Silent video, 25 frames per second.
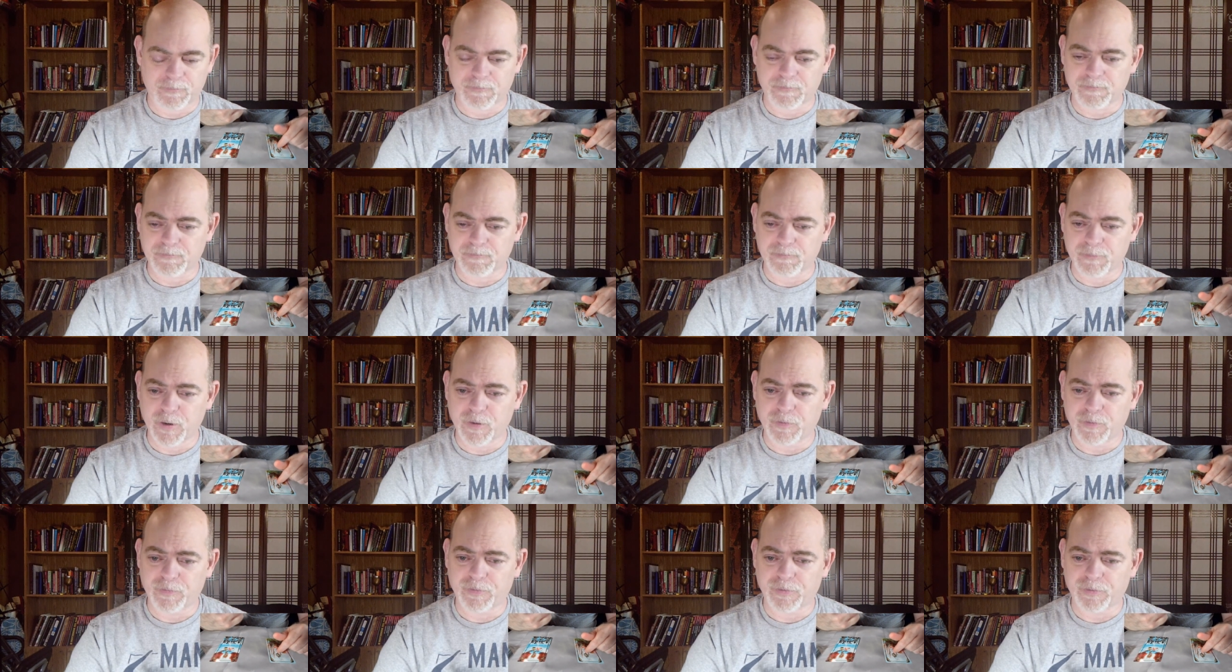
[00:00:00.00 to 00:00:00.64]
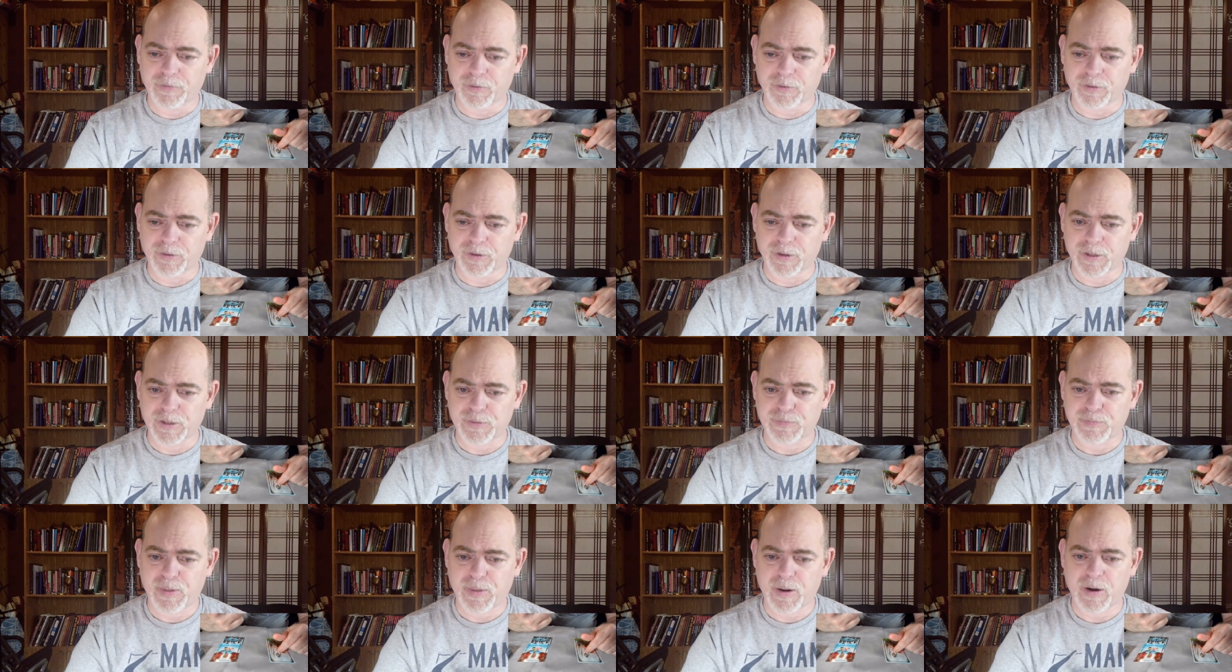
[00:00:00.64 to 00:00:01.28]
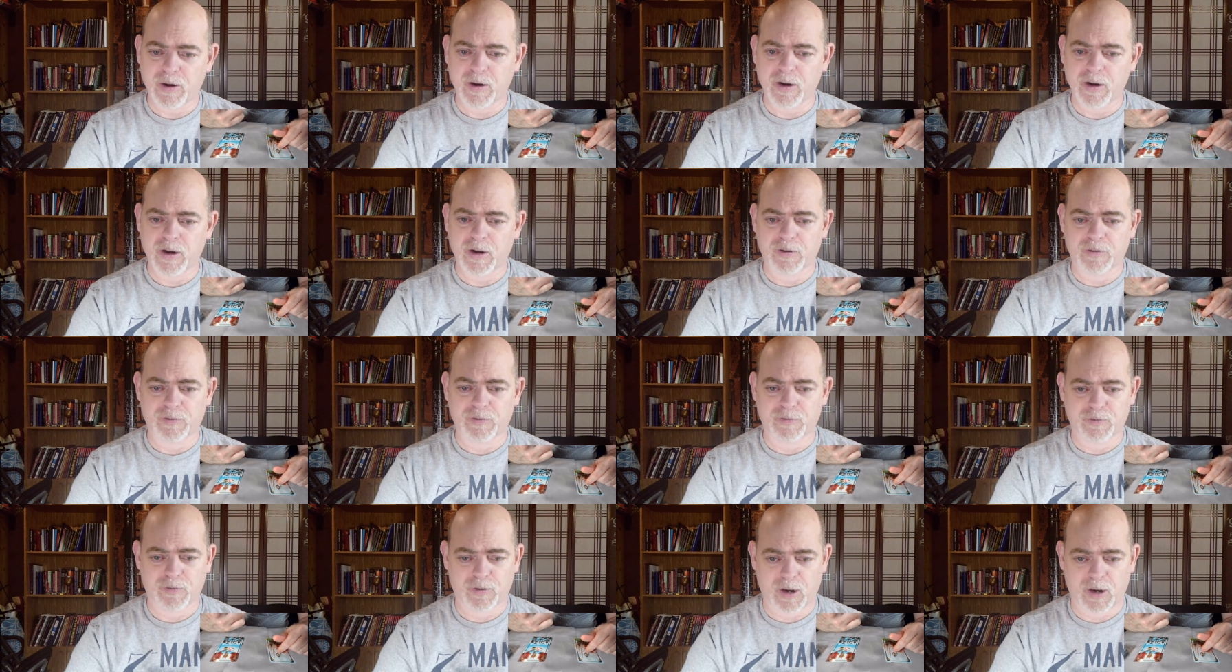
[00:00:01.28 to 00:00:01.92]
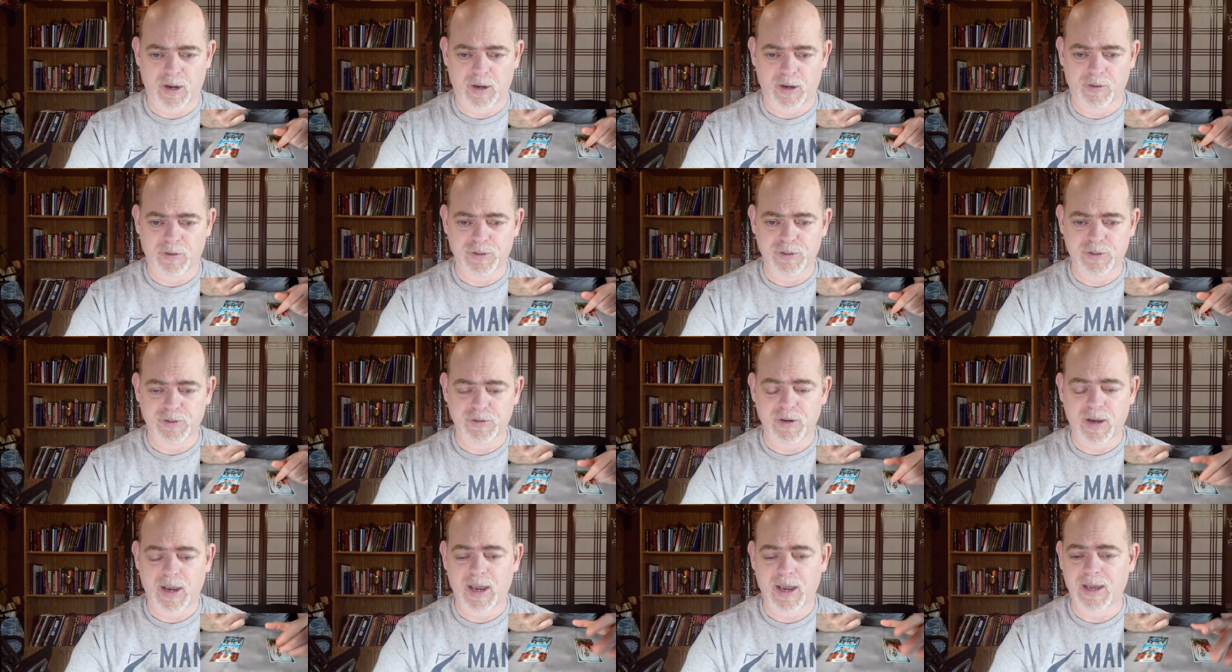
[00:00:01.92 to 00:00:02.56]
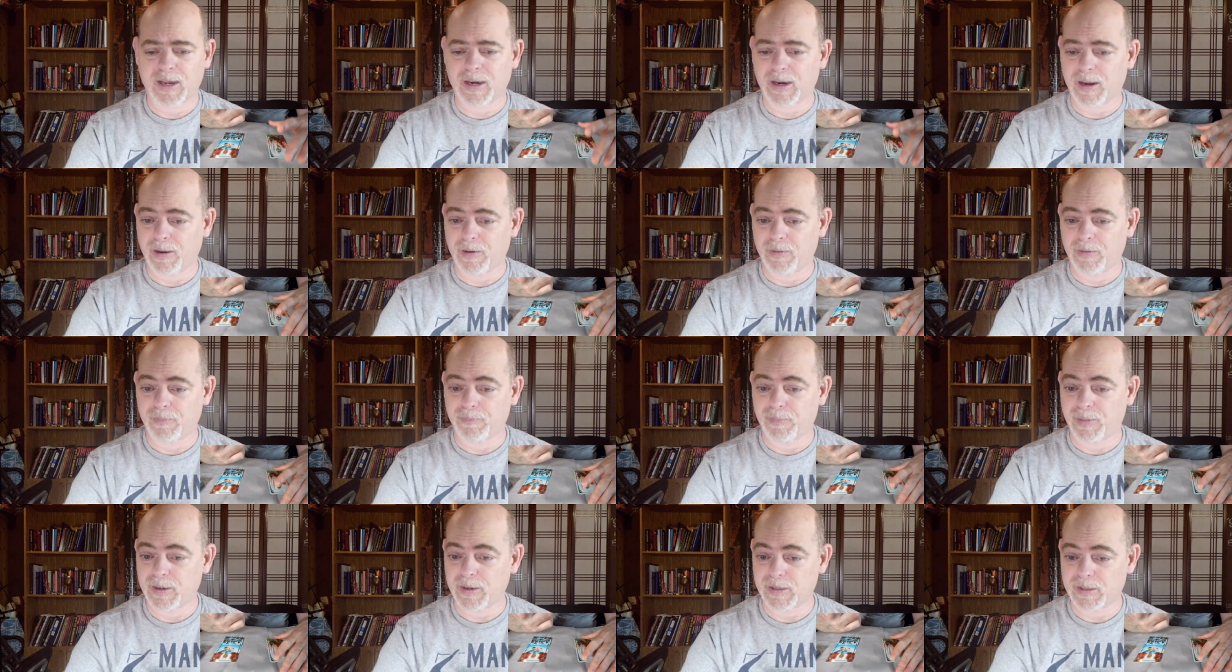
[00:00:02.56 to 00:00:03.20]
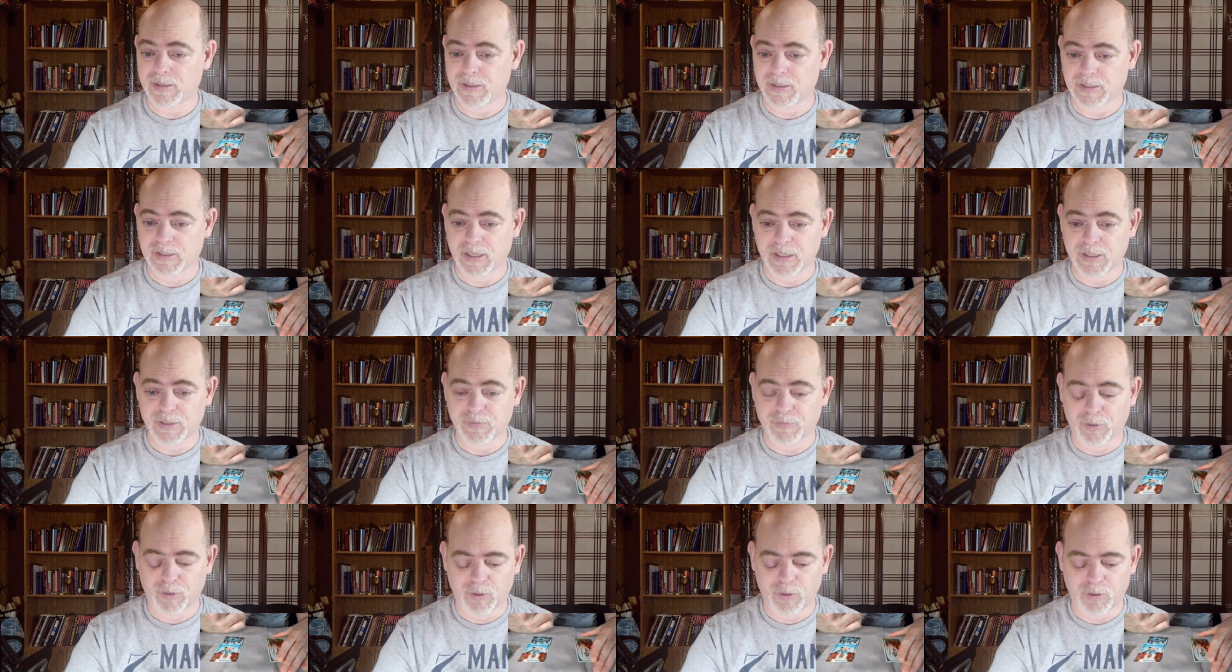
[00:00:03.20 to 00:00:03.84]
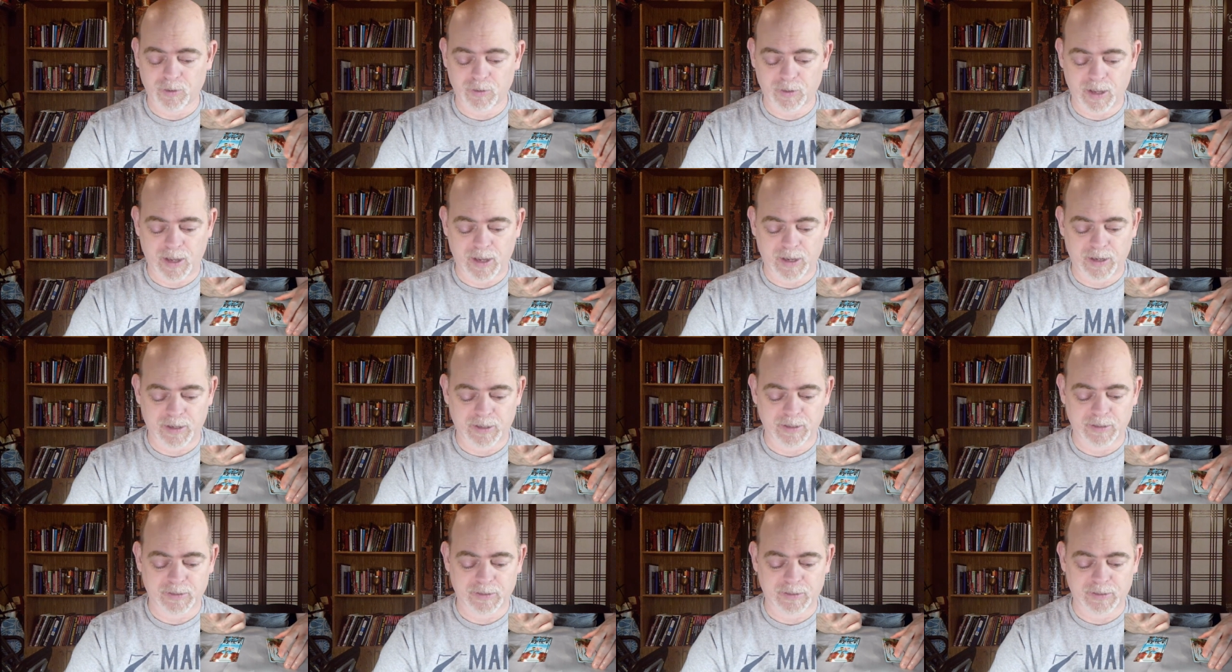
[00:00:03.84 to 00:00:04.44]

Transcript: move through this period of trial that you had and be successful at it